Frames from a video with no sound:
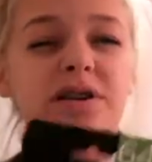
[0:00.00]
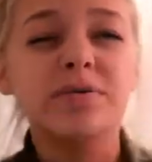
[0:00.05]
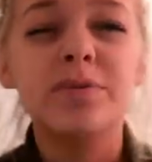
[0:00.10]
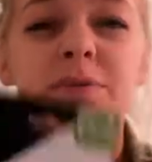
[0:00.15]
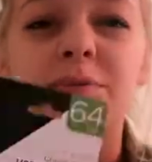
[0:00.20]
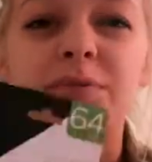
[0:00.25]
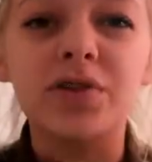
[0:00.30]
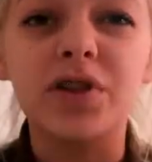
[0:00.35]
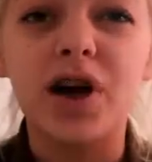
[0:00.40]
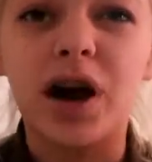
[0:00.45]
I've
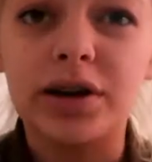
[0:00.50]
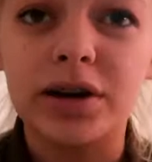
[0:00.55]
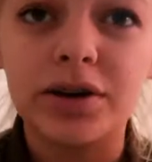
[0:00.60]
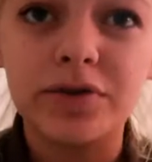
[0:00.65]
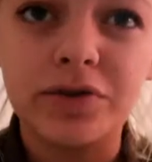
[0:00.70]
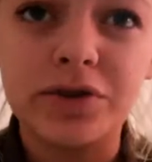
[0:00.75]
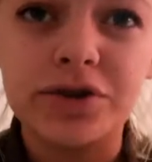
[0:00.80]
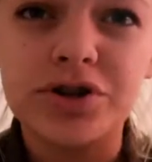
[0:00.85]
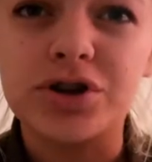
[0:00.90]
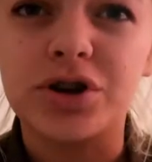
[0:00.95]
been
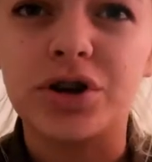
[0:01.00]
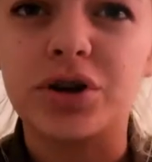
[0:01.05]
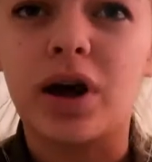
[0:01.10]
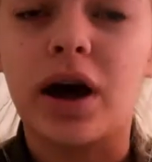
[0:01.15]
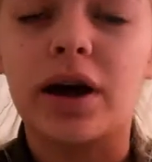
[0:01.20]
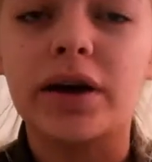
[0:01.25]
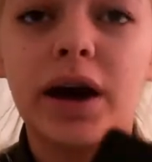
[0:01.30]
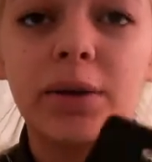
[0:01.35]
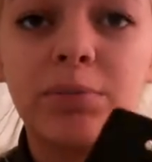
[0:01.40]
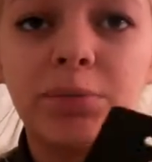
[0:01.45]
vlogging for so
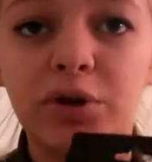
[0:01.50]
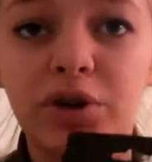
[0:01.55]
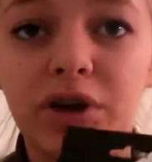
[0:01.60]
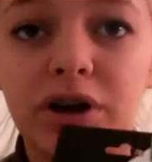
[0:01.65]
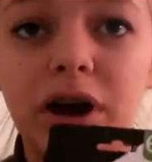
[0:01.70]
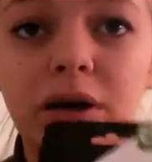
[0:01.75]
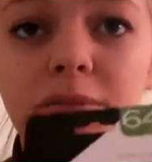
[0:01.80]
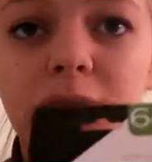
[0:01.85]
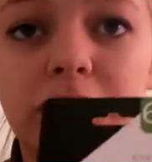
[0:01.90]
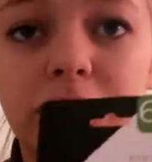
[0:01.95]
long, I put
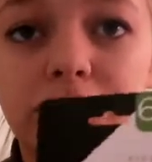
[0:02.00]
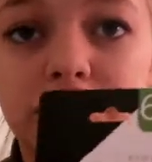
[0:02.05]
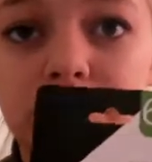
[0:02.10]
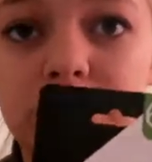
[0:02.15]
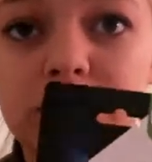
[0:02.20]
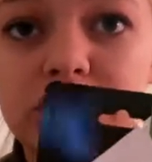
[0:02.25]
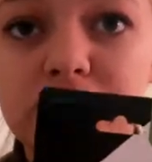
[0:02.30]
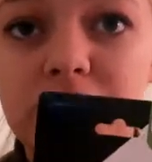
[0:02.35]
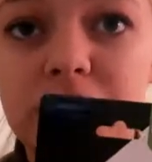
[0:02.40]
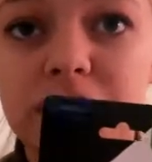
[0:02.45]
like all my
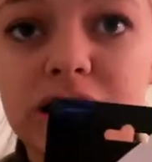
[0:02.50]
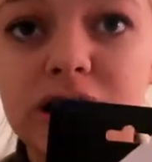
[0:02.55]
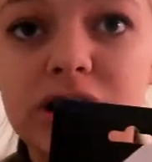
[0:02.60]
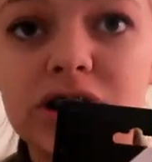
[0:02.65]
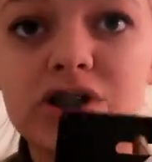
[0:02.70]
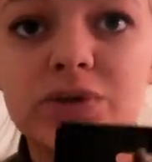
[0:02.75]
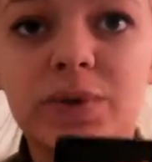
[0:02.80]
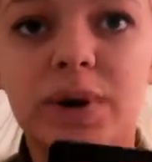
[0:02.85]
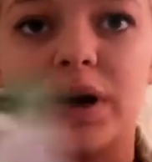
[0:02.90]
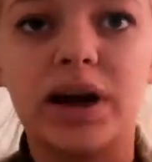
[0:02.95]
footage on
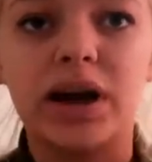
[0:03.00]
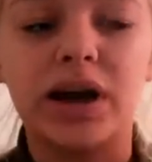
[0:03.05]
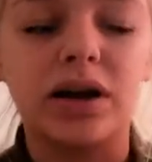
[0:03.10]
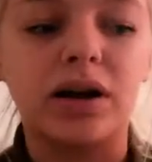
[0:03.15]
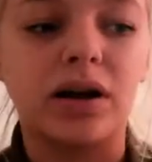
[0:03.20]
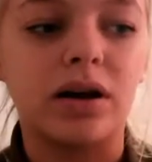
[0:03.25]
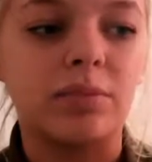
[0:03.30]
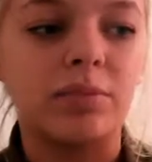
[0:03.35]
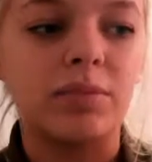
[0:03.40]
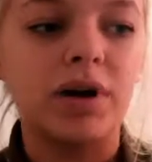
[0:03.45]
here so I
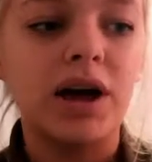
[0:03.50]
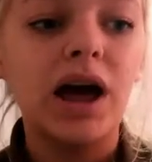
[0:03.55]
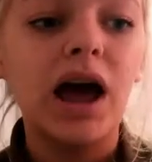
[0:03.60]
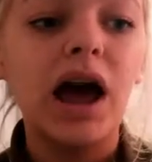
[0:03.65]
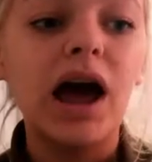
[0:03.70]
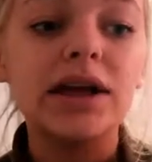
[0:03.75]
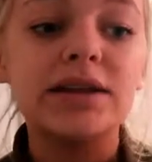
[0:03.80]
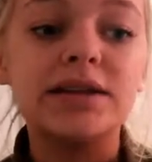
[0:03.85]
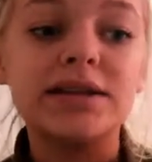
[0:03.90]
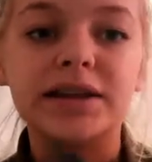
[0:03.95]
can um,
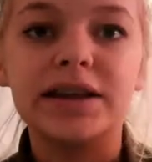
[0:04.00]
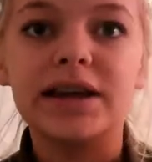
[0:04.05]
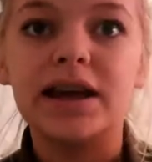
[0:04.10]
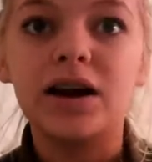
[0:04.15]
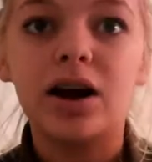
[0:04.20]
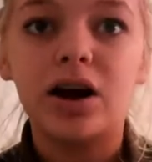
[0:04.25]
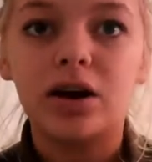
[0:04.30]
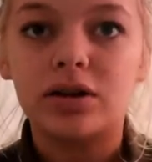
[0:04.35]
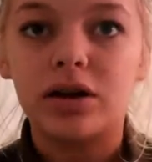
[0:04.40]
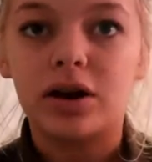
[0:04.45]
delete
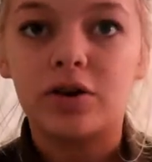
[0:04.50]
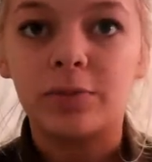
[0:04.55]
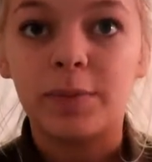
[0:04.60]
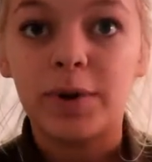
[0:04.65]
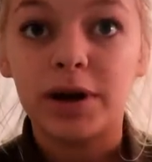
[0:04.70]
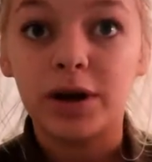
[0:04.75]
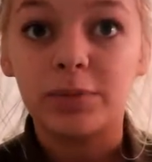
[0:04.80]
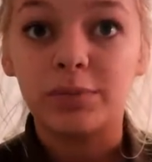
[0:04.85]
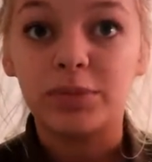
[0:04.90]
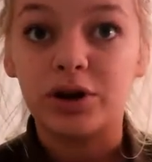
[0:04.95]
it all off
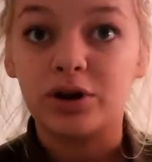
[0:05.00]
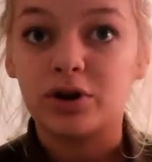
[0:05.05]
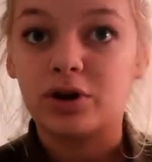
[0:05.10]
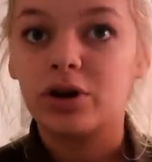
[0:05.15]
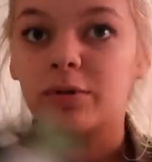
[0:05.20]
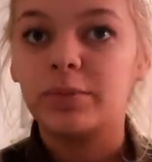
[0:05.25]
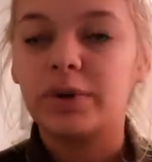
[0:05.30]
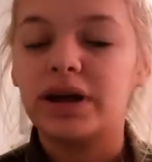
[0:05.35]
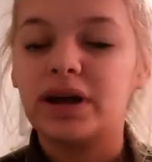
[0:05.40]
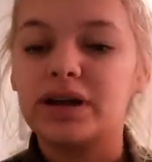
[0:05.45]
my
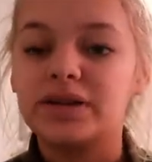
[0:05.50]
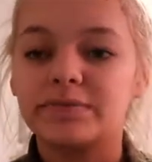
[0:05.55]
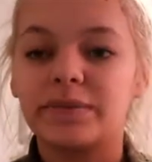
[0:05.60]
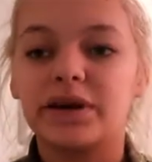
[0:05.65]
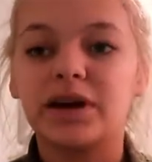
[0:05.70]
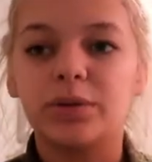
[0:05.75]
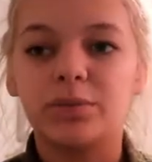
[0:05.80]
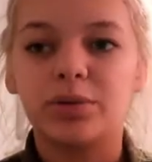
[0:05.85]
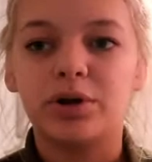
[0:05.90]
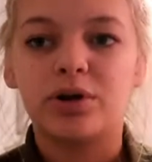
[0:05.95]
computer because
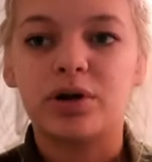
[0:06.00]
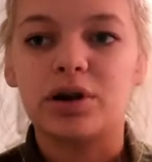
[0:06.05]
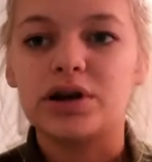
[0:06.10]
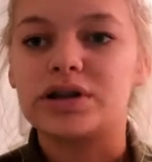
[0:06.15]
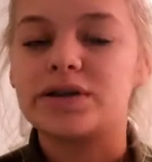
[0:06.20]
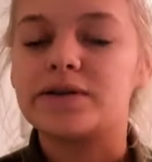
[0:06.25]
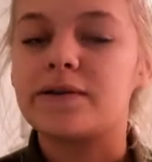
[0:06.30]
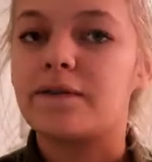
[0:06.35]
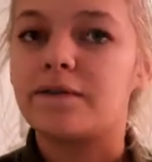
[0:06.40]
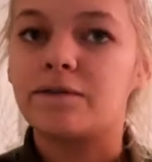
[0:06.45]
my computer
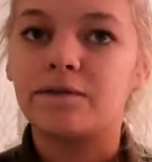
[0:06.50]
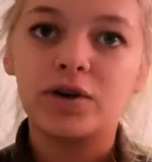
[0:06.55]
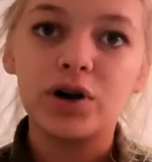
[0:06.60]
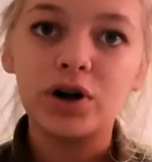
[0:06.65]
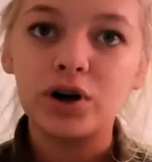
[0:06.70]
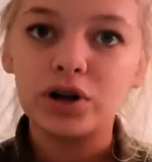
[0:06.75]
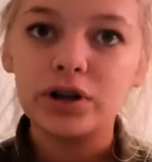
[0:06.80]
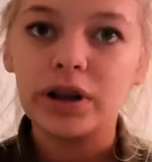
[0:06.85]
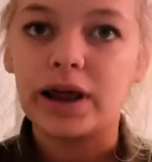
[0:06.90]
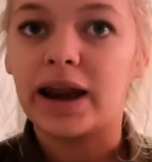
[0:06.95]
is
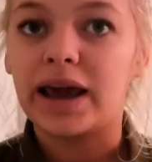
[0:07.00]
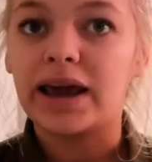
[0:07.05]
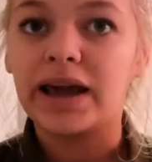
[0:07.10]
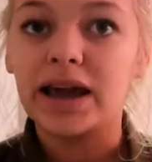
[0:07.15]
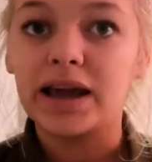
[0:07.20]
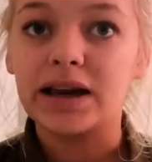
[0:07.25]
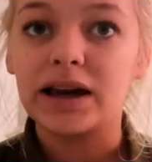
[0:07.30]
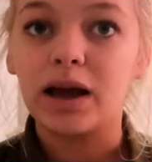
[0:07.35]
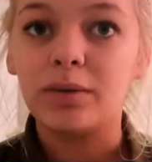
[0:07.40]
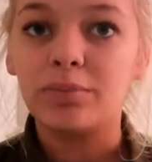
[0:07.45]
full and I
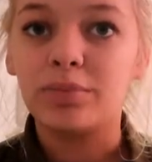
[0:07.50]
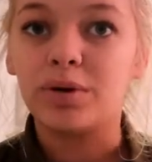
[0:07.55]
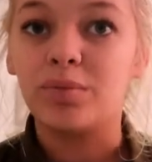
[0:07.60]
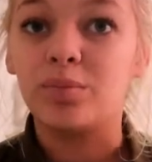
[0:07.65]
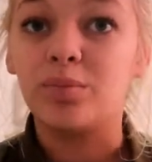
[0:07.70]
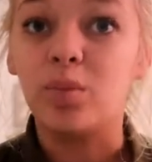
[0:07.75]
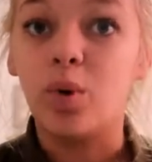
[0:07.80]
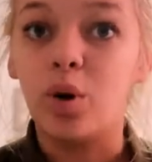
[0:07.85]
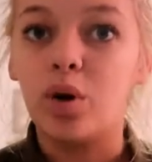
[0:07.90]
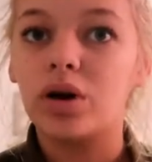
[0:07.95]
cannot put
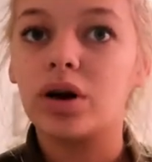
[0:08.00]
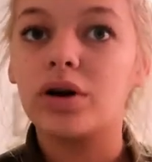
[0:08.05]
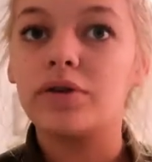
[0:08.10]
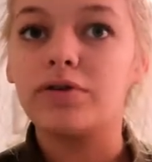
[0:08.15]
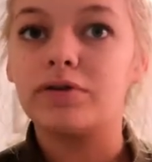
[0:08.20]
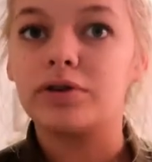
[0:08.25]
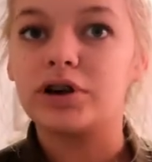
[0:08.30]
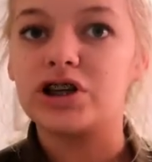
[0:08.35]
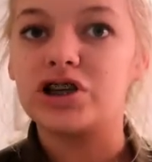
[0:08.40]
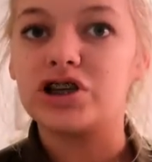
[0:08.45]
more
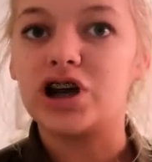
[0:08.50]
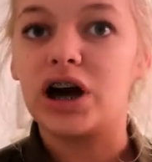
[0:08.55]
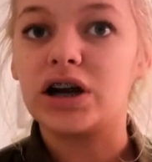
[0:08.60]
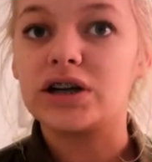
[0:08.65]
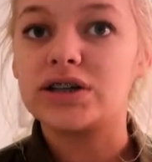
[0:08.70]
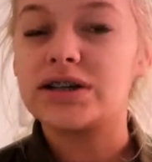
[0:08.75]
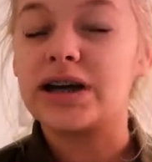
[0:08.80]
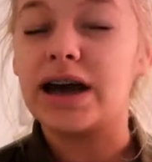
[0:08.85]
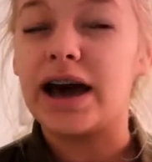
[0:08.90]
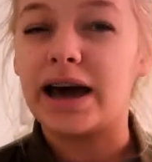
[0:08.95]
footage
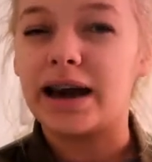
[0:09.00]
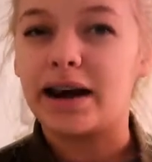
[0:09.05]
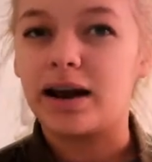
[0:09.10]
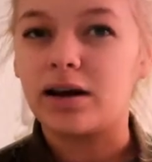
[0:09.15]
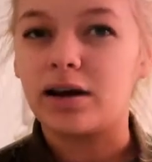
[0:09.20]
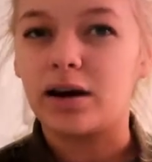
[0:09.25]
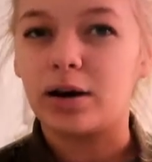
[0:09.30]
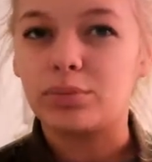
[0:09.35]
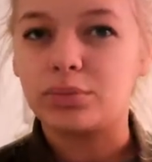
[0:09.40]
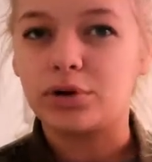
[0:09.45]
on to edit
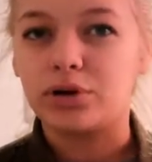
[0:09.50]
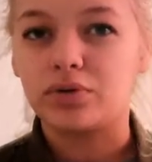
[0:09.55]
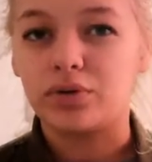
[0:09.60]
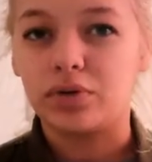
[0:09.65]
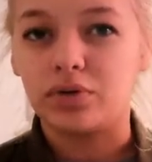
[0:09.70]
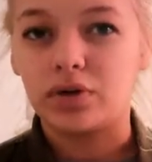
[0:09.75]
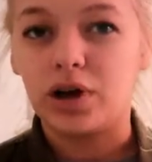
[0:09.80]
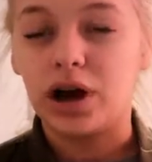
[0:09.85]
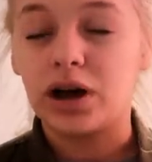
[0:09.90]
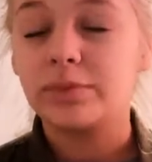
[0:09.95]
and upload
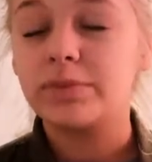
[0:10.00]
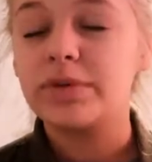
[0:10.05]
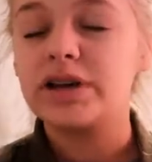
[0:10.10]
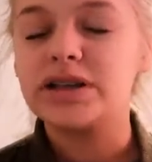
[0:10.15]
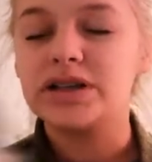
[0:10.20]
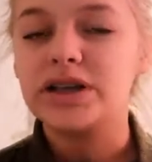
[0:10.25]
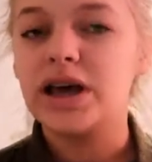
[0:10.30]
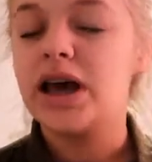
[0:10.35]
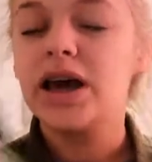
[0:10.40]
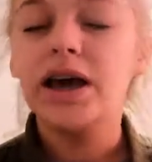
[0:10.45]
for
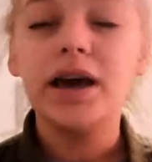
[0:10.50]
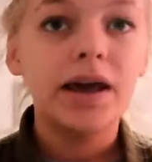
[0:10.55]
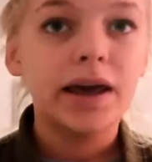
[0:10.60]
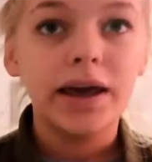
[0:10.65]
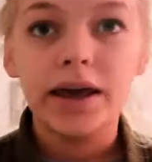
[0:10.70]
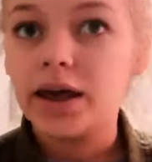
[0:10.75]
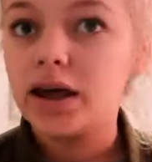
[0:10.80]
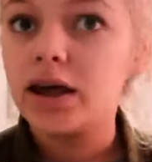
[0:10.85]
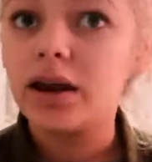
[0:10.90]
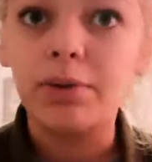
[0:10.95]
Vlogmas.
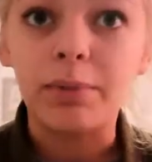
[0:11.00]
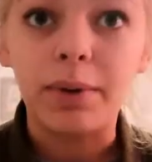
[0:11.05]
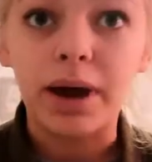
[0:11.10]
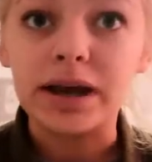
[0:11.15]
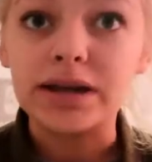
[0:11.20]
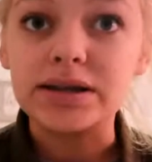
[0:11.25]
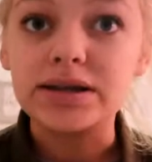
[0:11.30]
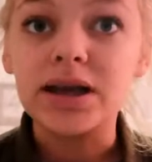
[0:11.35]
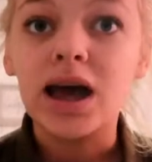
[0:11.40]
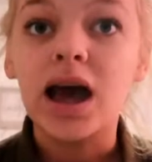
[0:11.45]

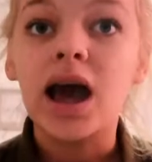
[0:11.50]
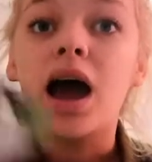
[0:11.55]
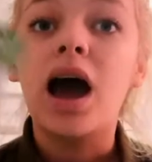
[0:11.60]
Anyways,